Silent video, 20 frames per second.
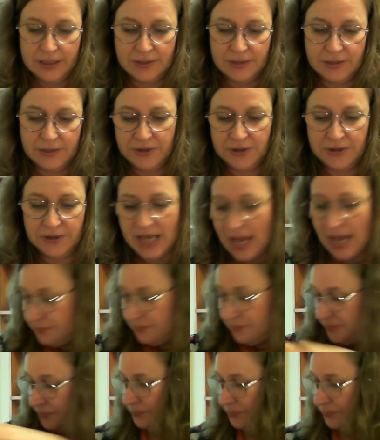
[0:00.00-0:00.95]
So there's that.